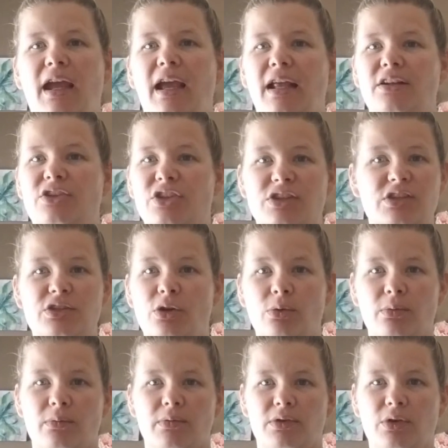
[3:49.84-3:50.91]
And just
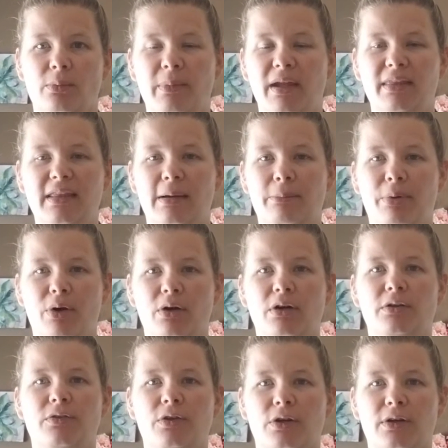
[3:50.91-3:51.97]
don't make that part
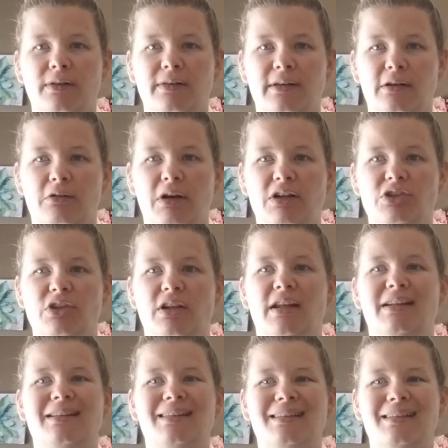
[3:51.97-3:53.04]
of your consideration.
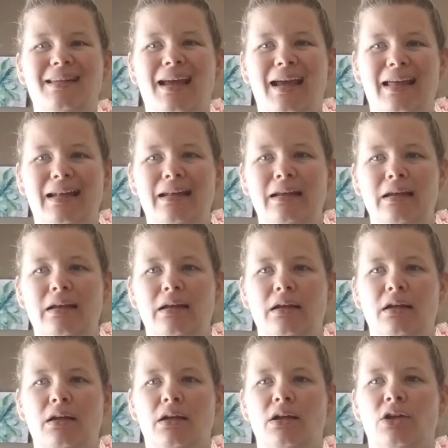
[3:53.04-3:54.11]
Instead,
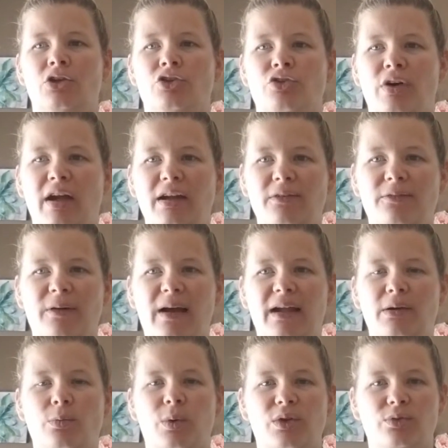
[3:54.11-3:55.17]
try and
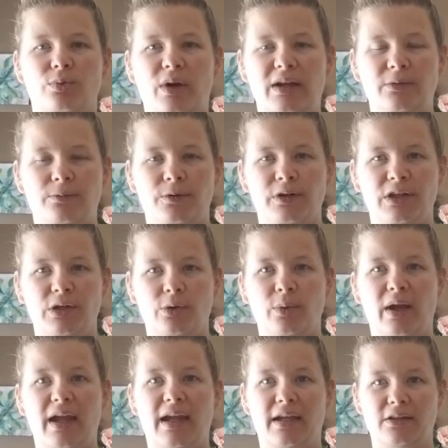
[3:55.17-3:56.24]
find what's right for you
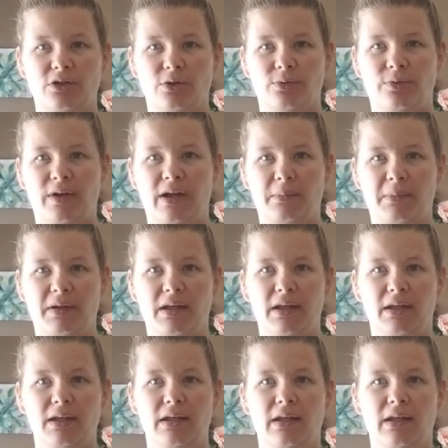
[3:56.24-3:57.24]
and your family.